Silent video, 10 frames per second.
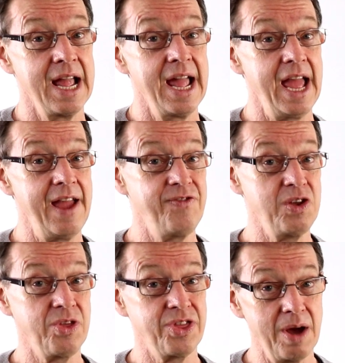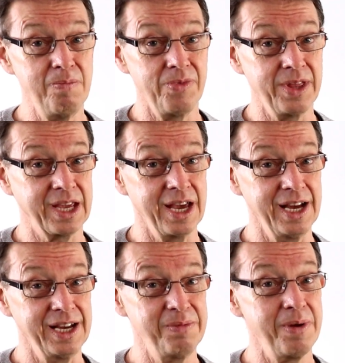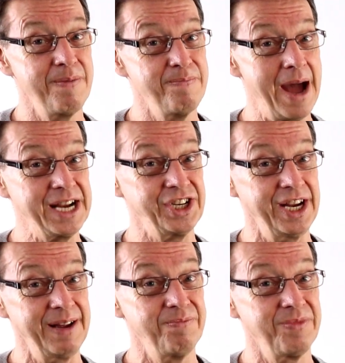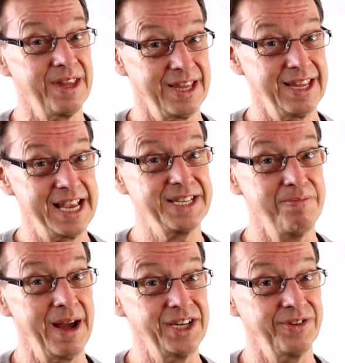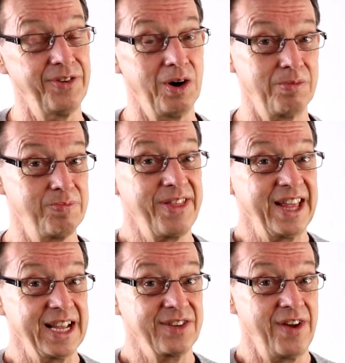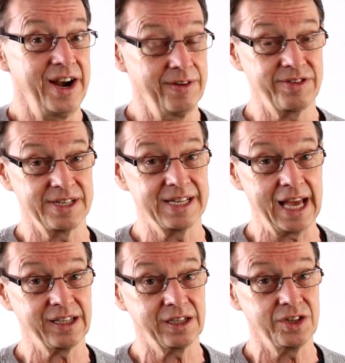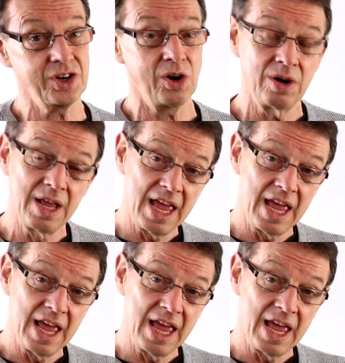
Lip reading: If you thump the curb, bash it, it's a major fault. But I think that's fair enough because it's lack of control.